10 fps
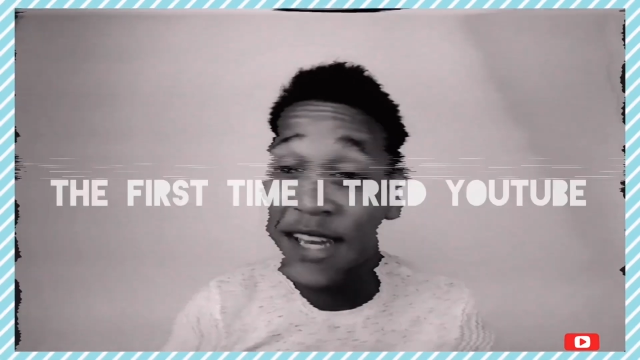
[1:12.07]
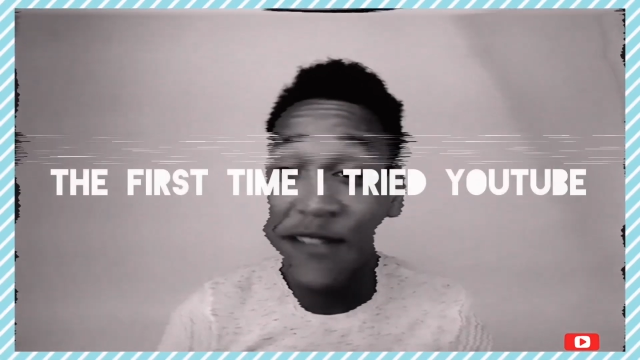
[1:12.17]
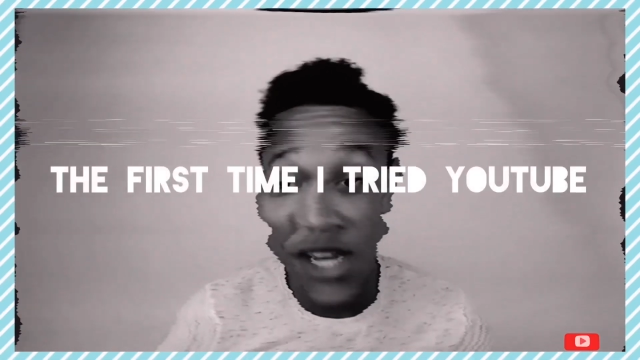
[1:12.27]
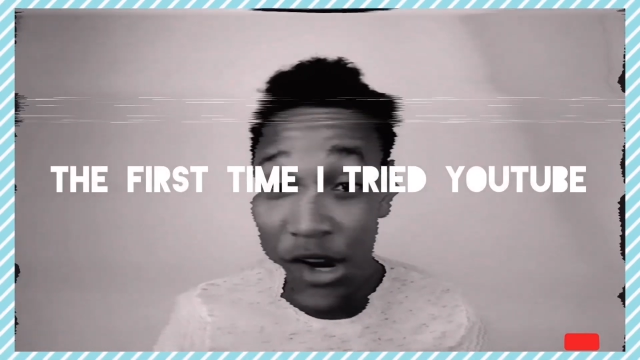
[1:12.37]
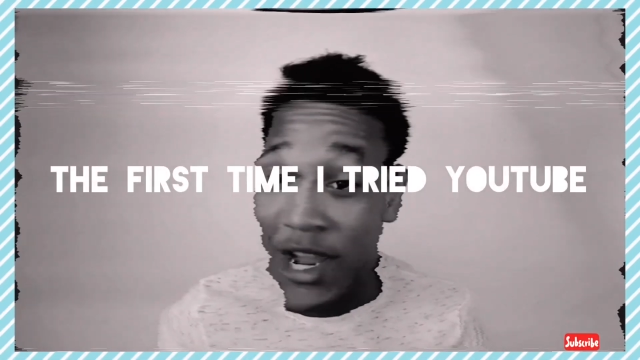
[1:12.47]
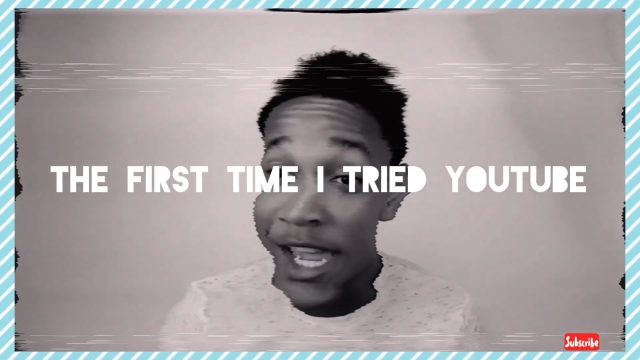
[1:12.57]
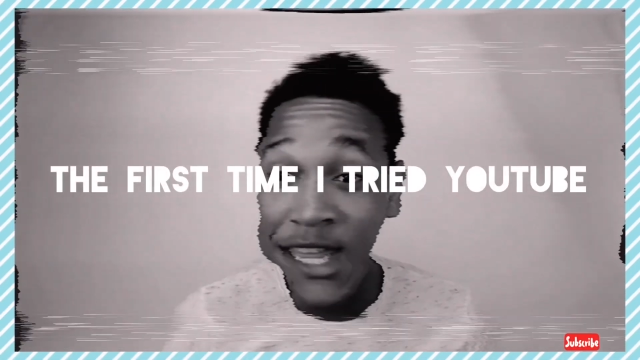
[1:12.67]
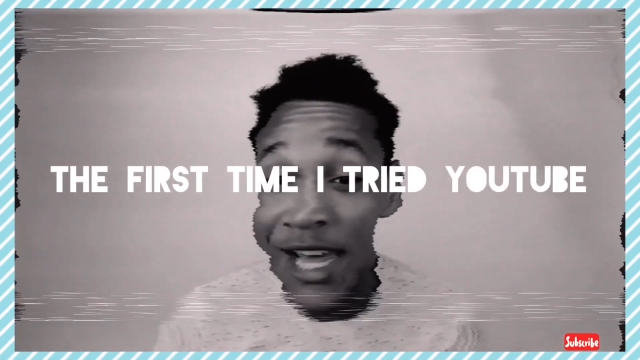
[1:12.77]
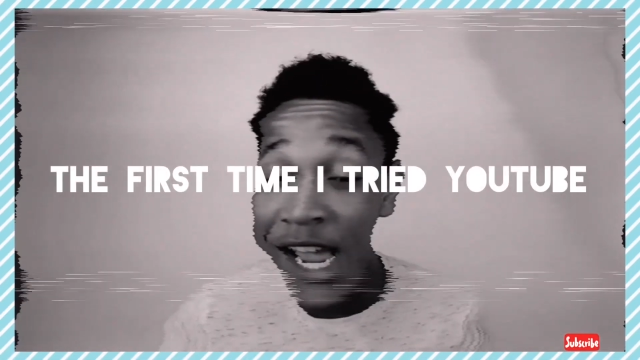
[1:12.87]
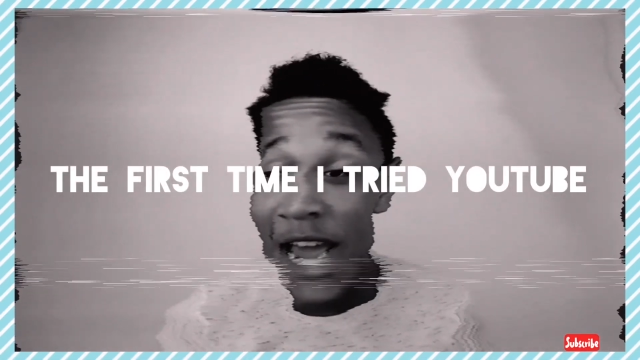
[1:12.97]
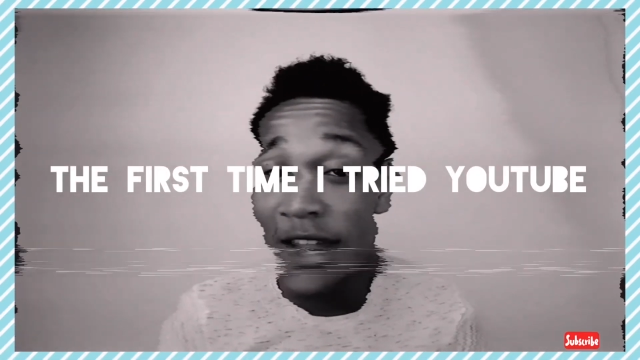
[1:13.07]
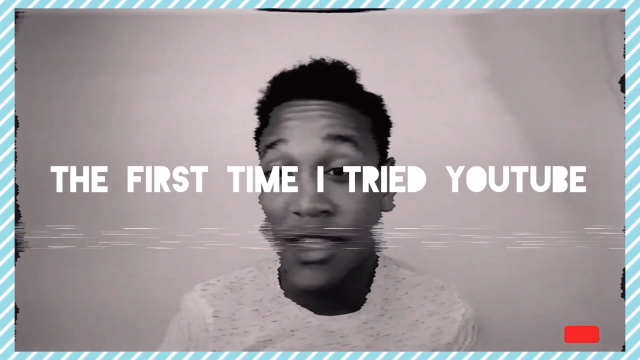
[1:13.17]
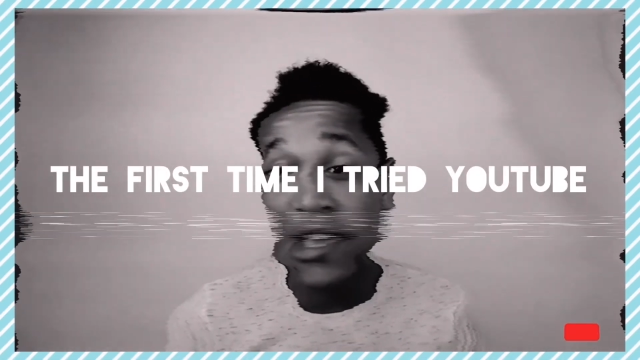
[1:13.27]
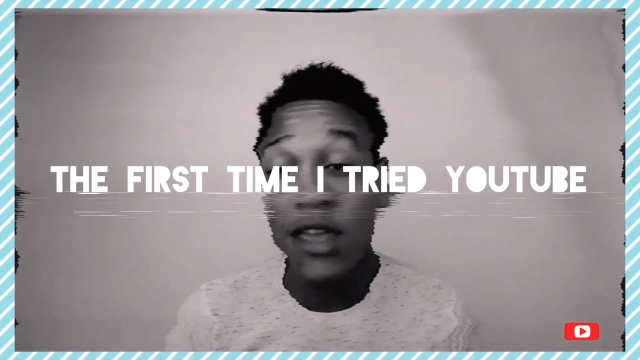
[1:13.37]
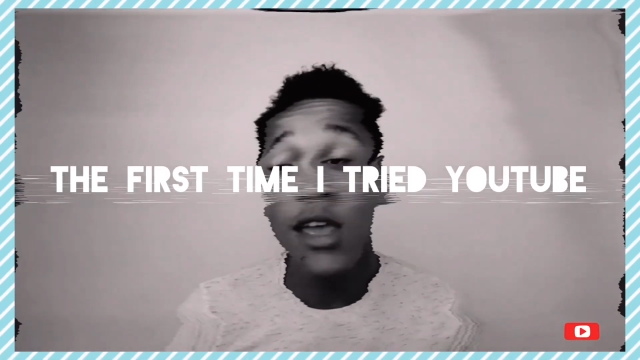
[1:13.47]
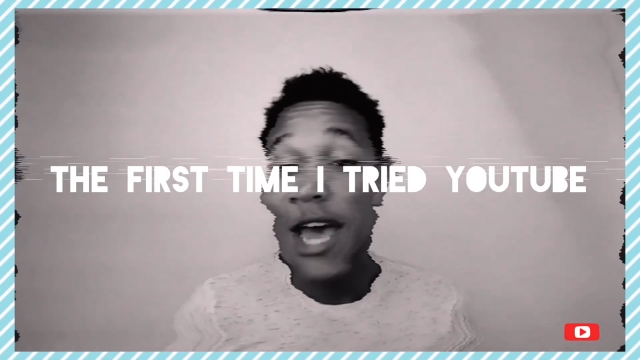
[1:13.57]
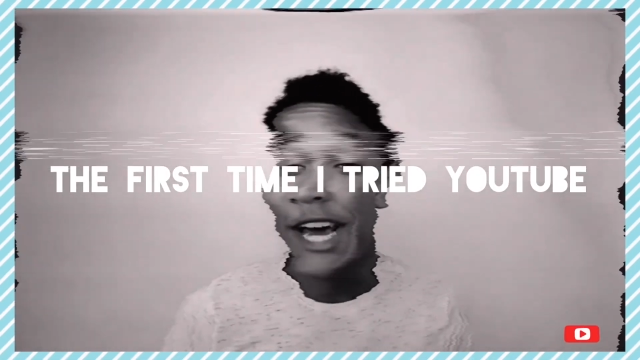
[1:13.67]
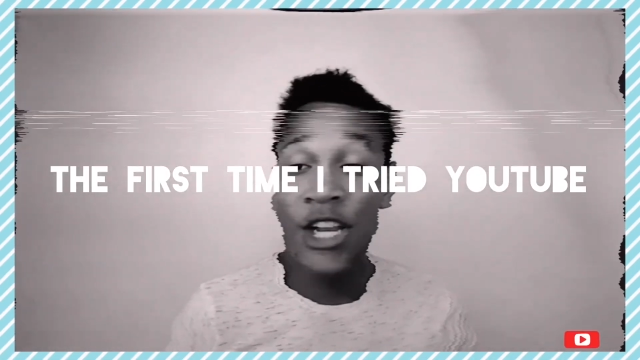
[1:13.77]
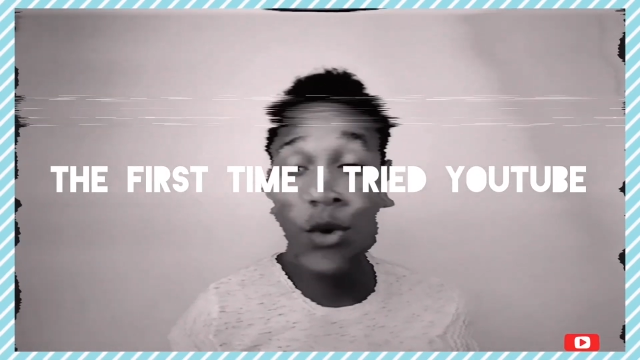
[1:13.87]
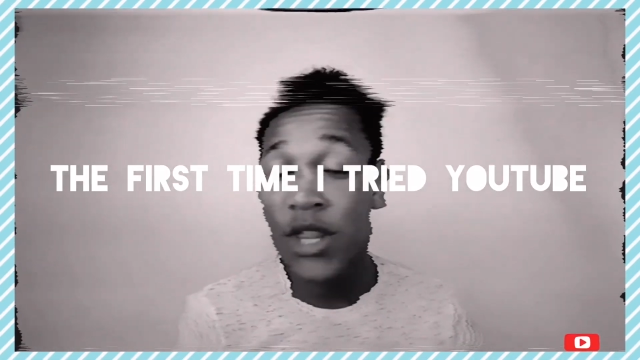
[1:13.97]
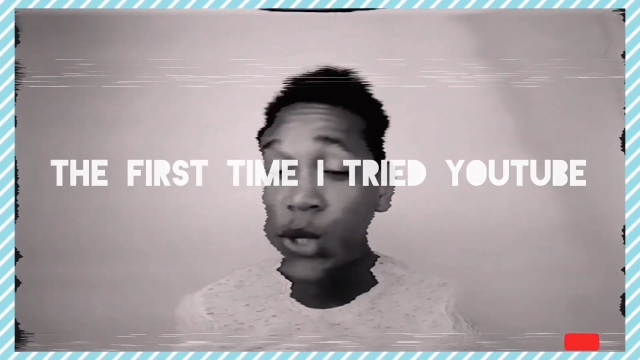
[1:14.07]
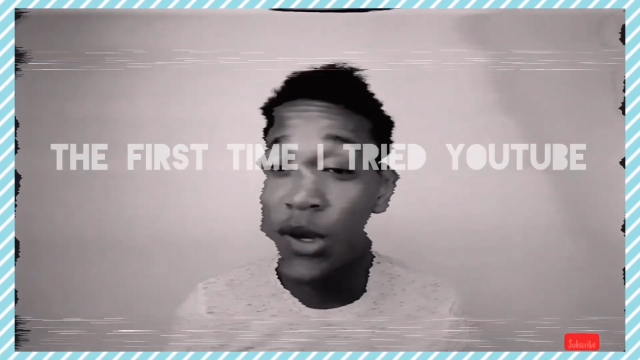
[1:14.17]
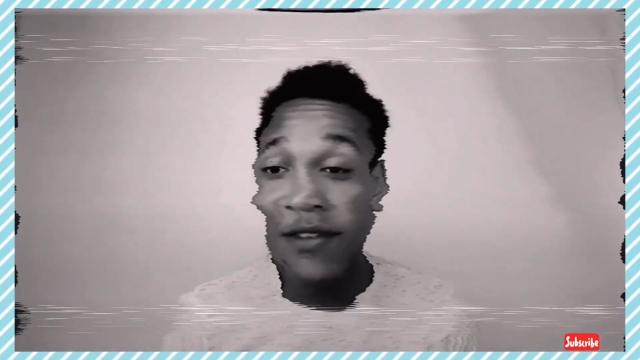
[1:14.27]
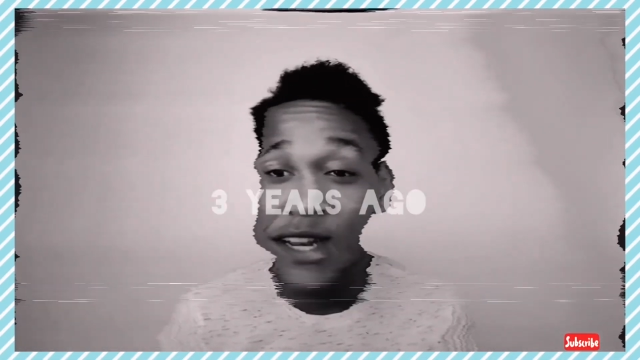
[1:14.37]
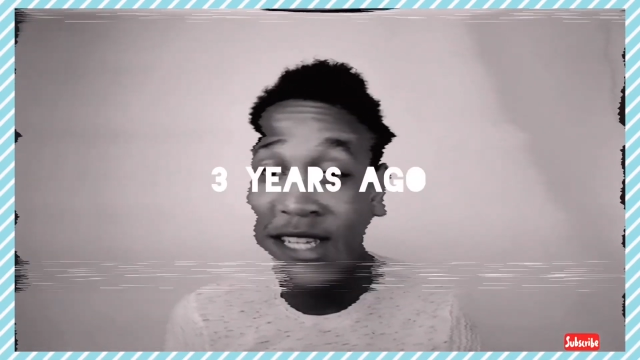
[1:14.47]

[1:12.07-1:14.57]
was always something else that needed to be done.